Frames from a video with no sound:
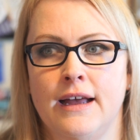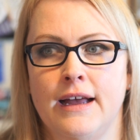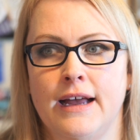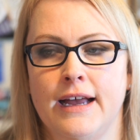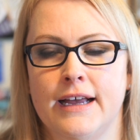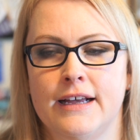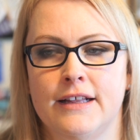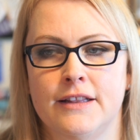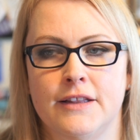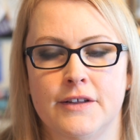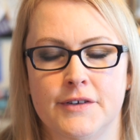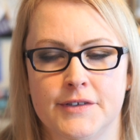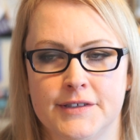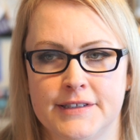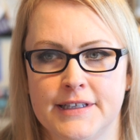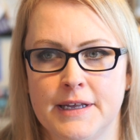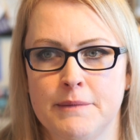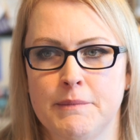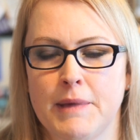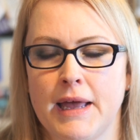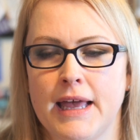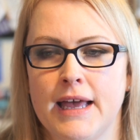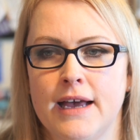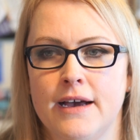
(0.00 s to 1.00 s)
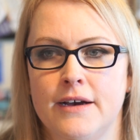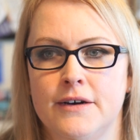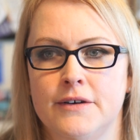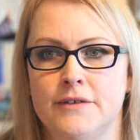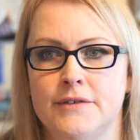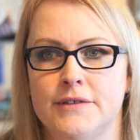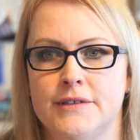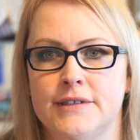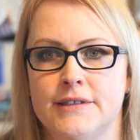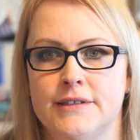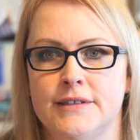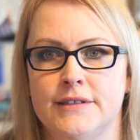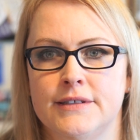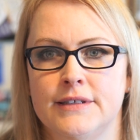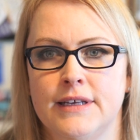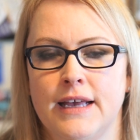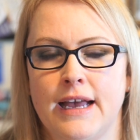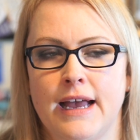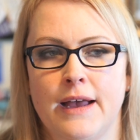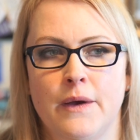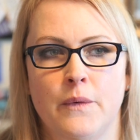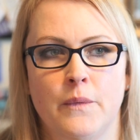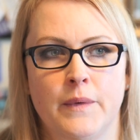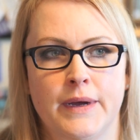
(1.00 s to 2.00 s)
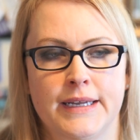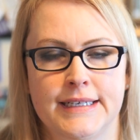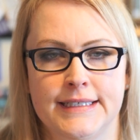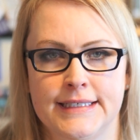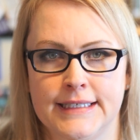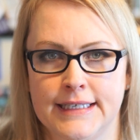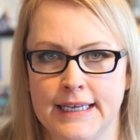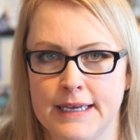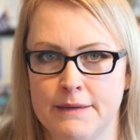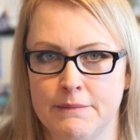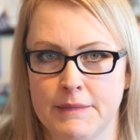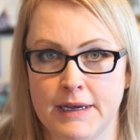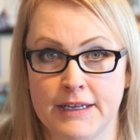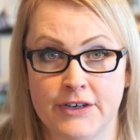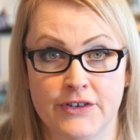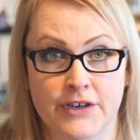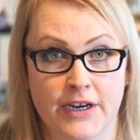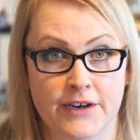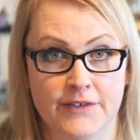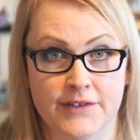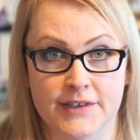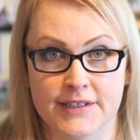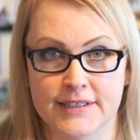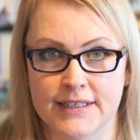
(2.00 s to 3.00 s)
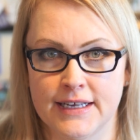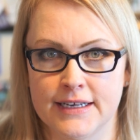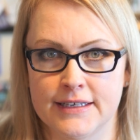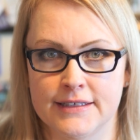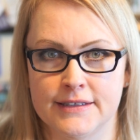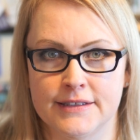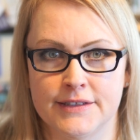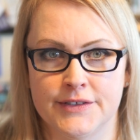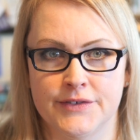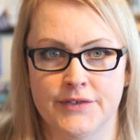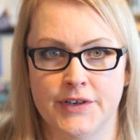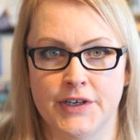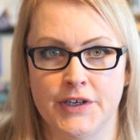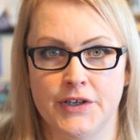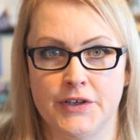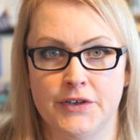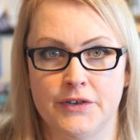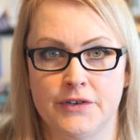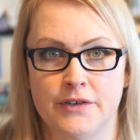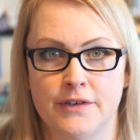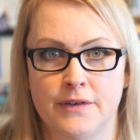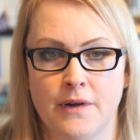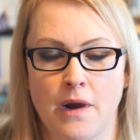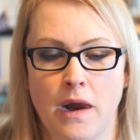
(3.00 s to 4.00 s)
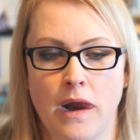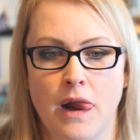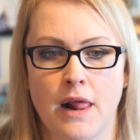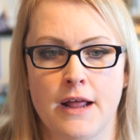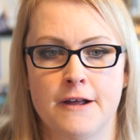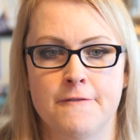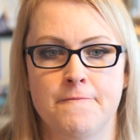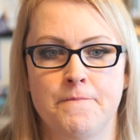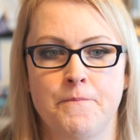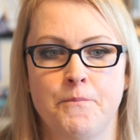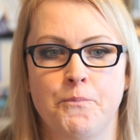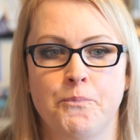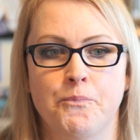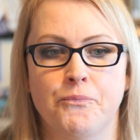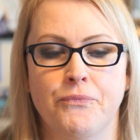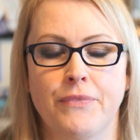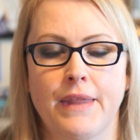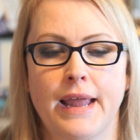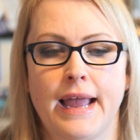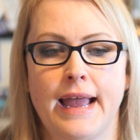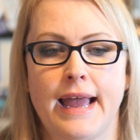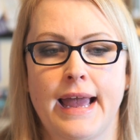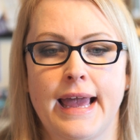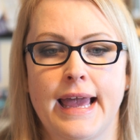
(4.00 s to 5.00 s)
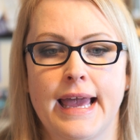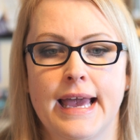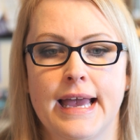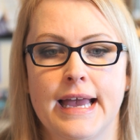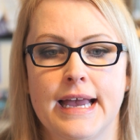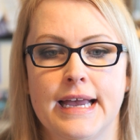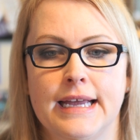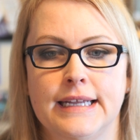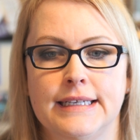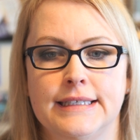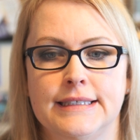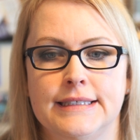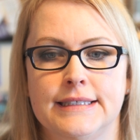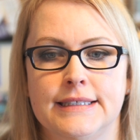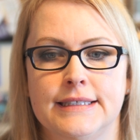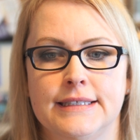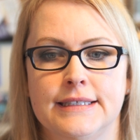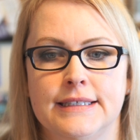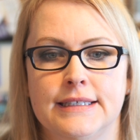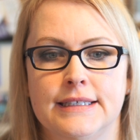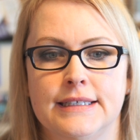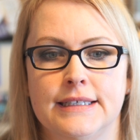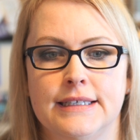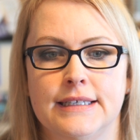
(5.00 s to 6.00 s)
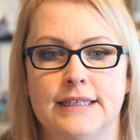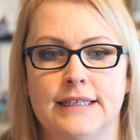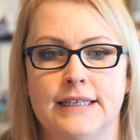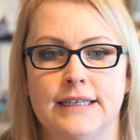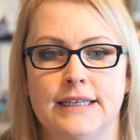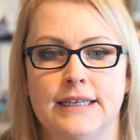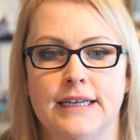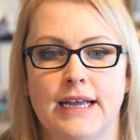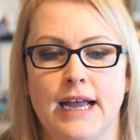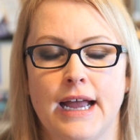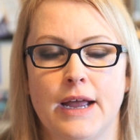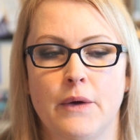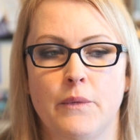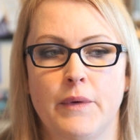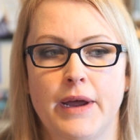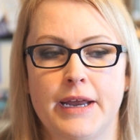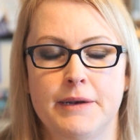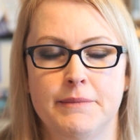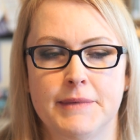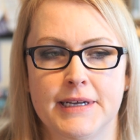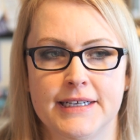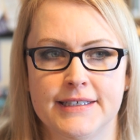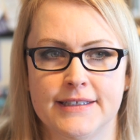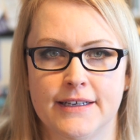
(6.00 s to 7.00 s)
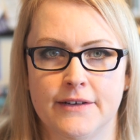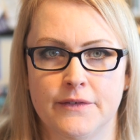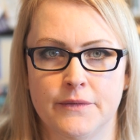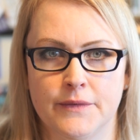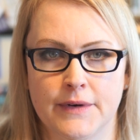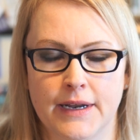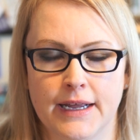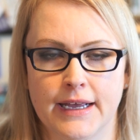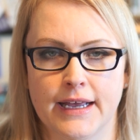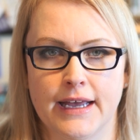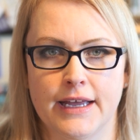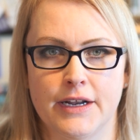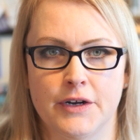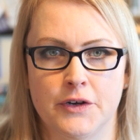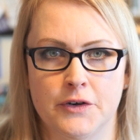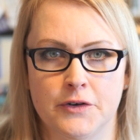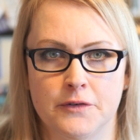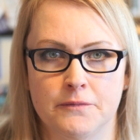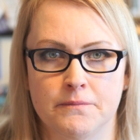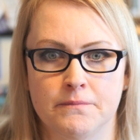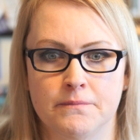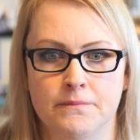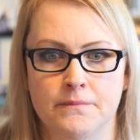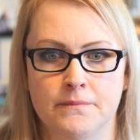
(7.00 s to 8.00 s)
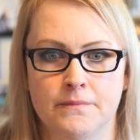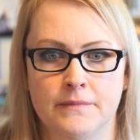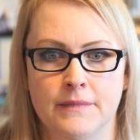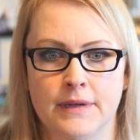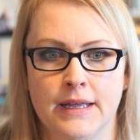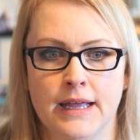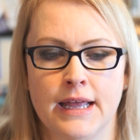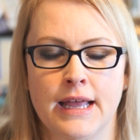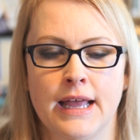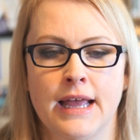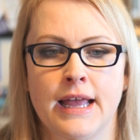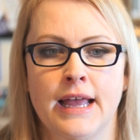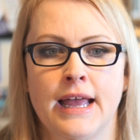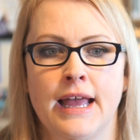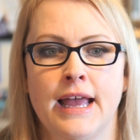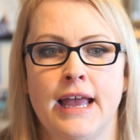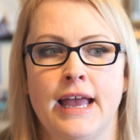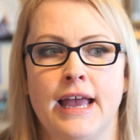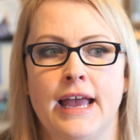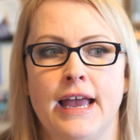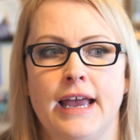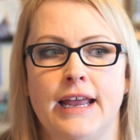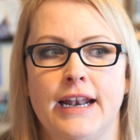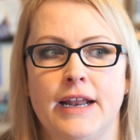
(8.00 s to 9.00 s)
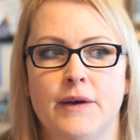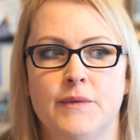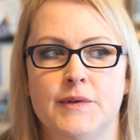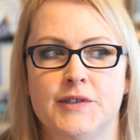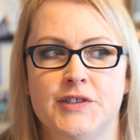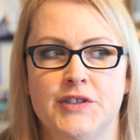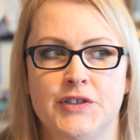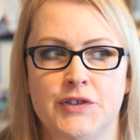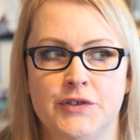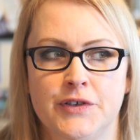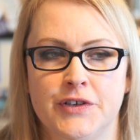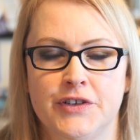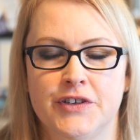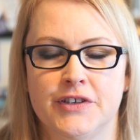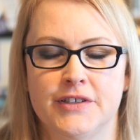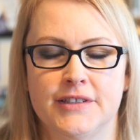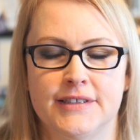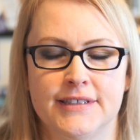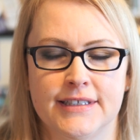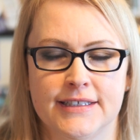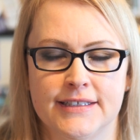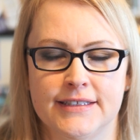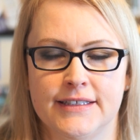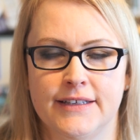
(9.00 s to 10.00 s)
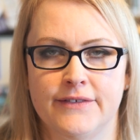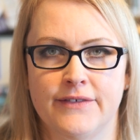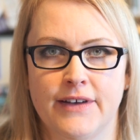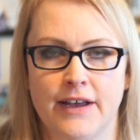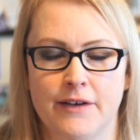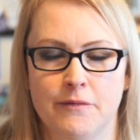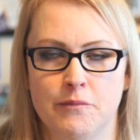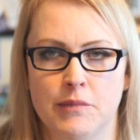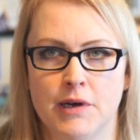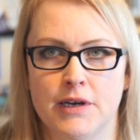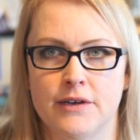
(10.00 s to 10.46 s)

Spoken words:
I closed on my house. I went to get my driver's license renewed, and I weighed myself when I got home, and I was 265